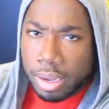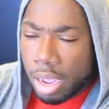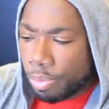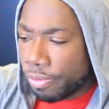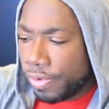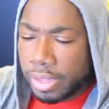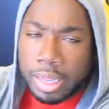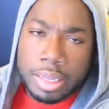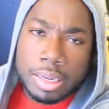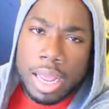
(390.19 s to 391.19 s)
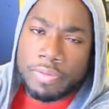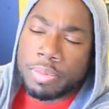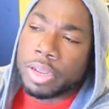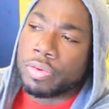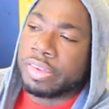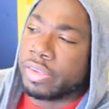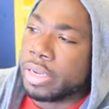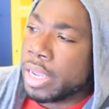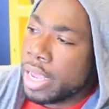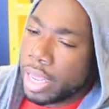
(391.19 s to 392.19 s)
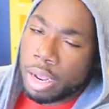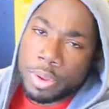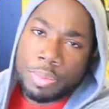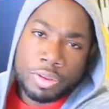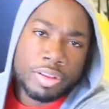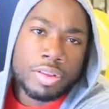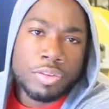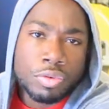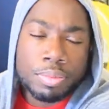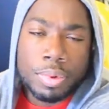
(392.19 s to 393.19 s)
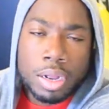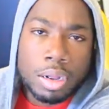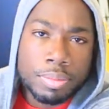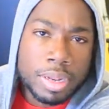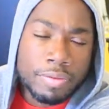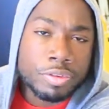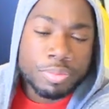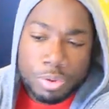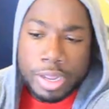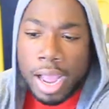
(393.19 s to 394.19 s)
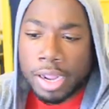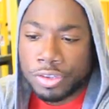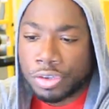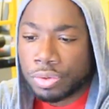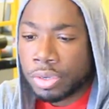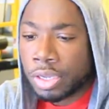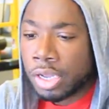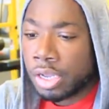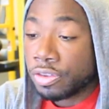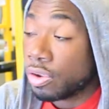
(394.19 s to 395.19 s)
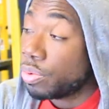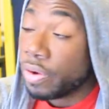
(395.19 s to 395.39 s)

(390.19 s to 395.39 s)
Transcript: help prevent that decline from increasing and help keep your testosterone levels pretty high too. So